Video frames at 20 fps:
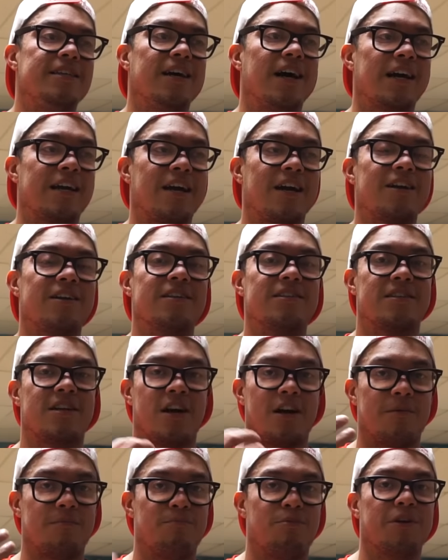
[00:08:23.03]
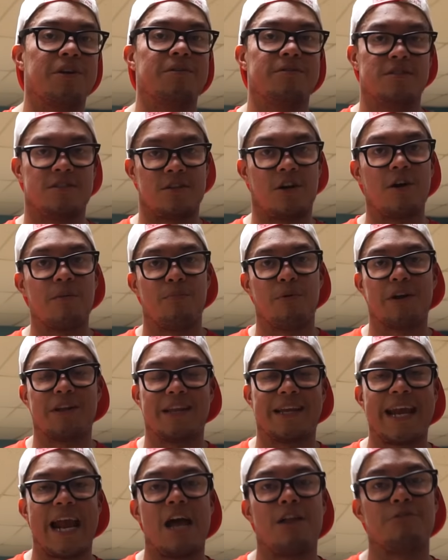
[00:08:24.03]
I kind of, kind of bring, started bringing
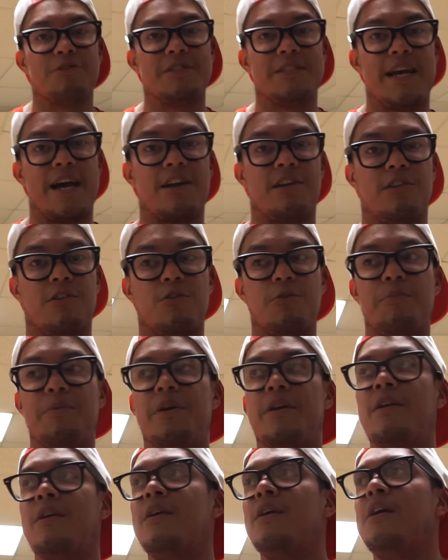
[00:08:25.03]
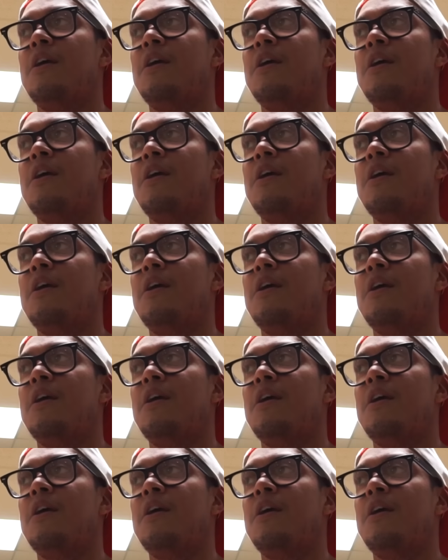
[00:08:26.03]
the calories down a little bit,